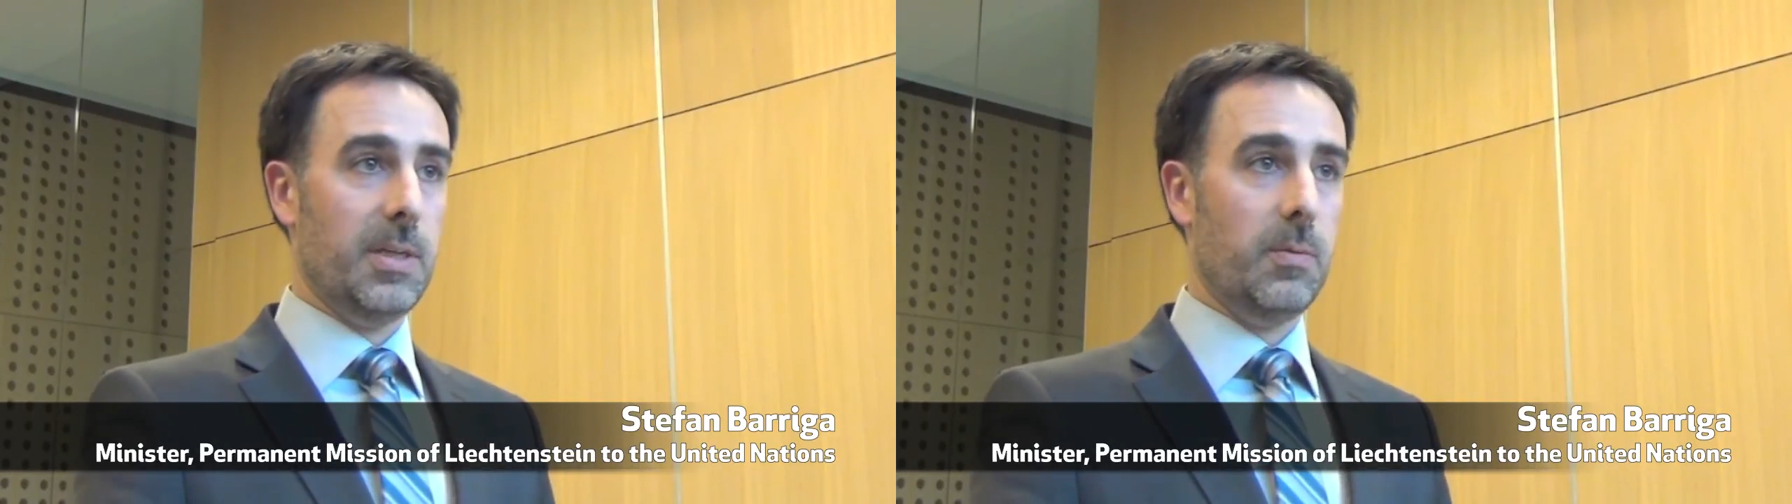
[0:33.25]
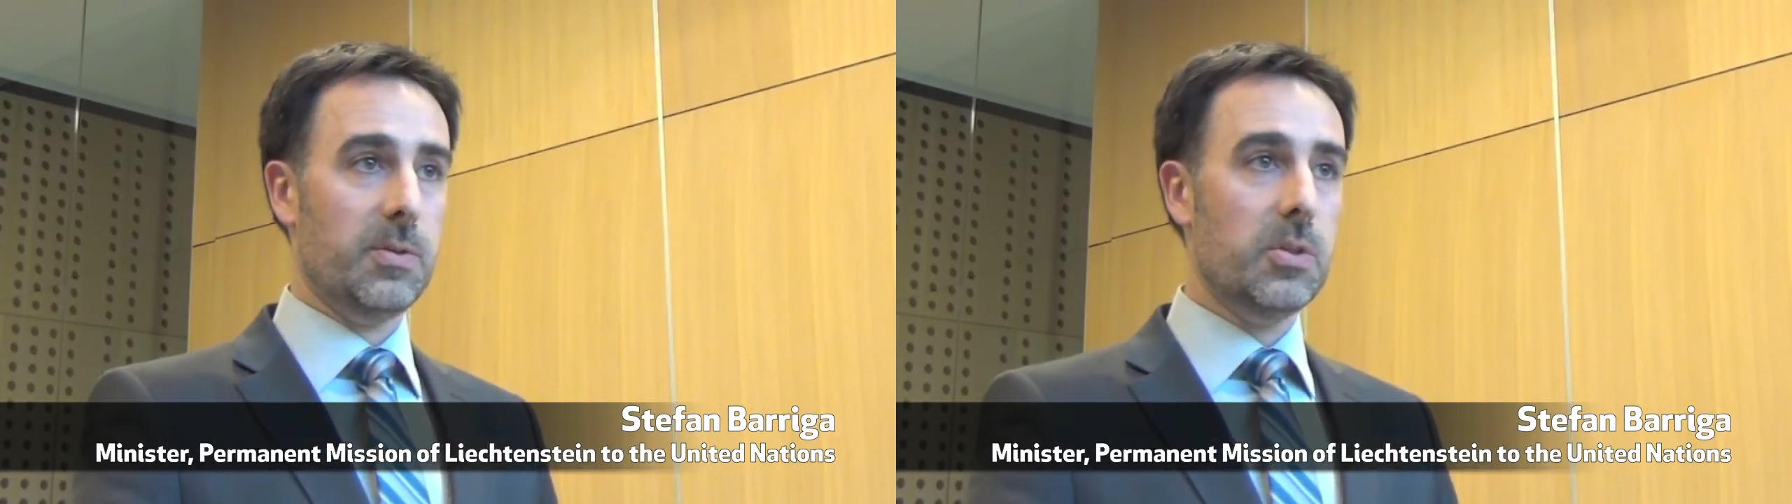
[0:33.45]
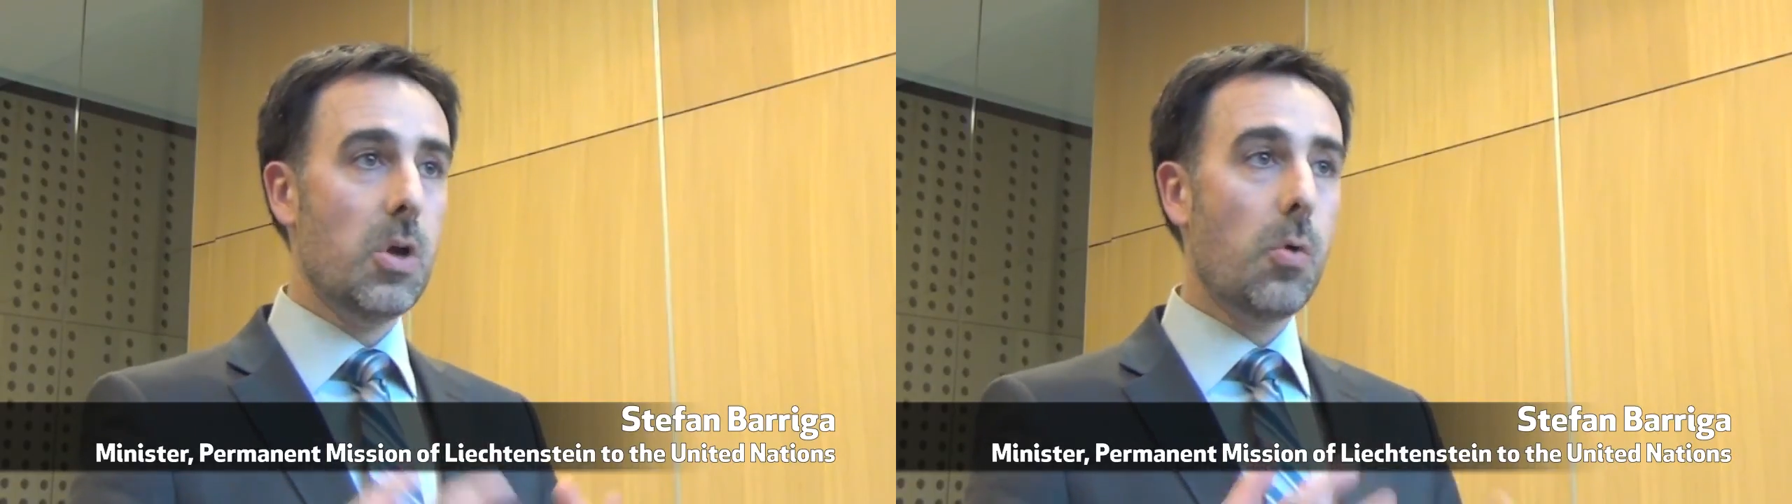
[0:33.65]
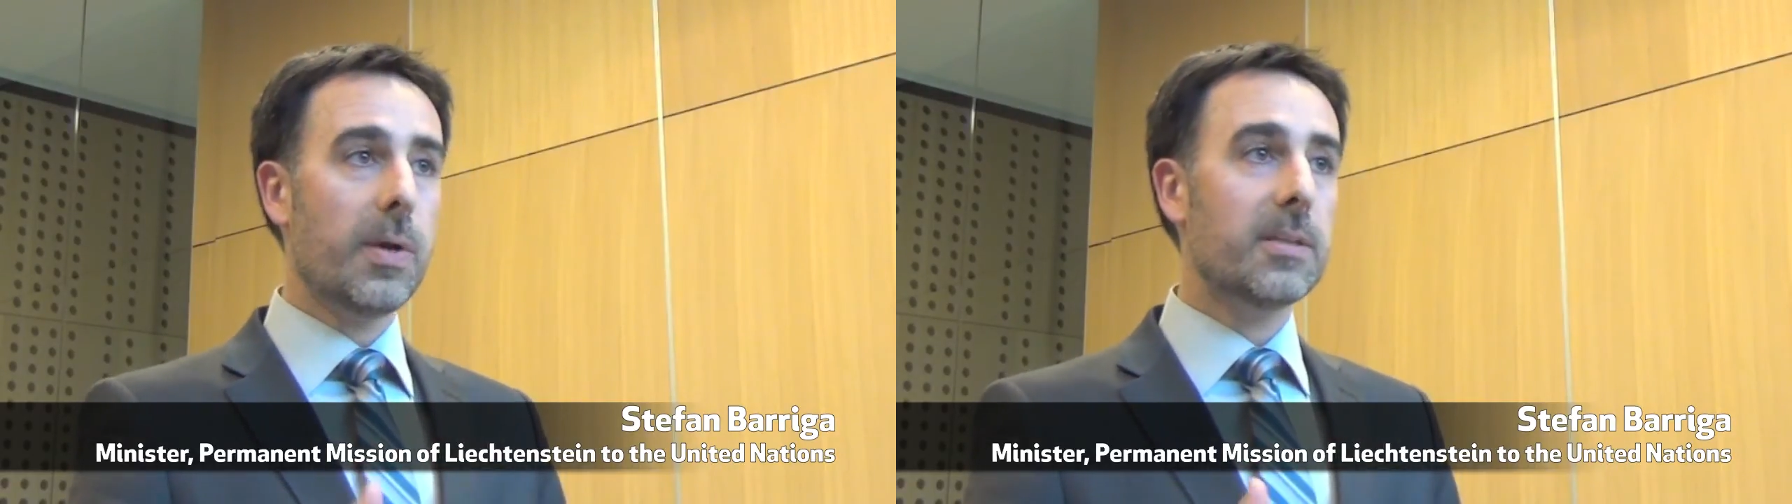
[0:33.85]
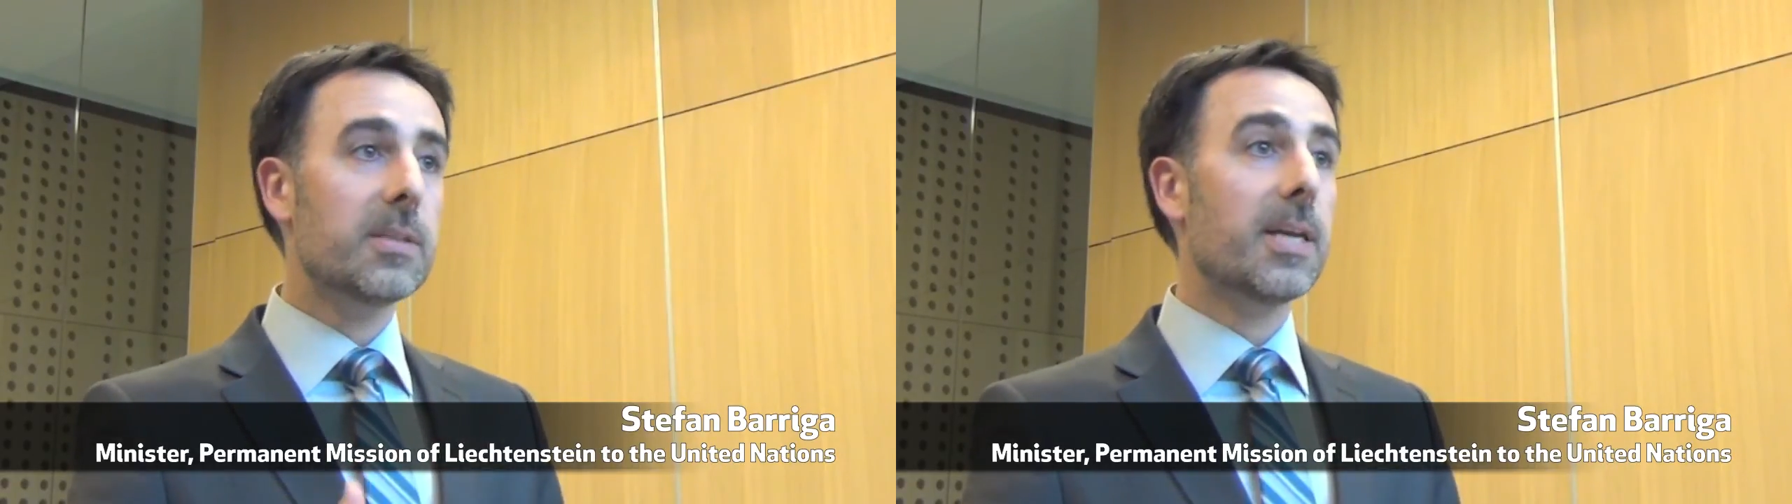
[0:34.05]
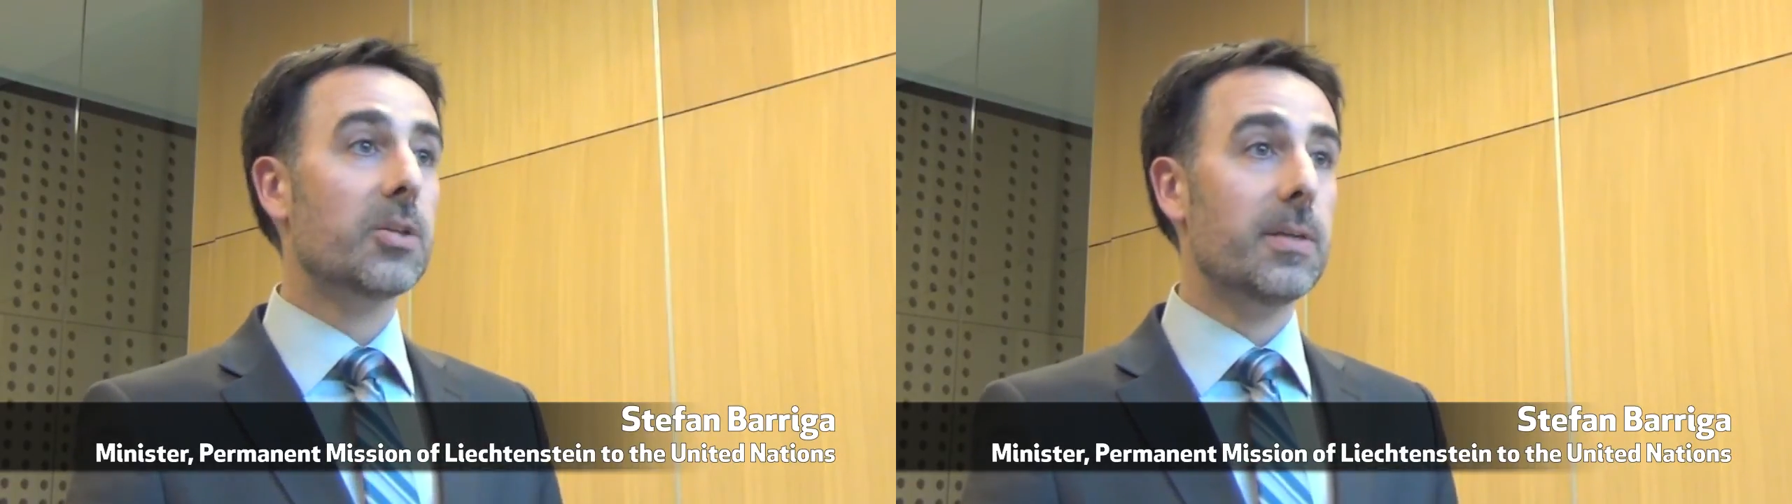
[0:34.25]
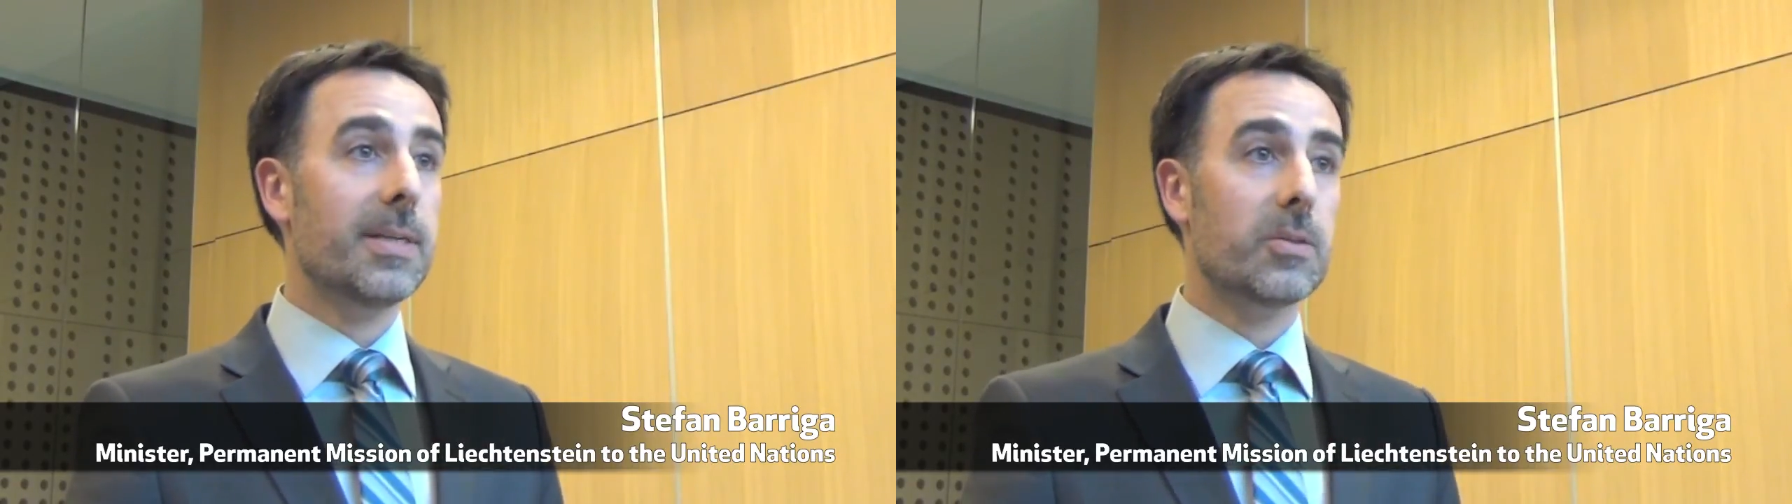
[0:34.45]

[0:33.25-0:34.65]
There was no internationally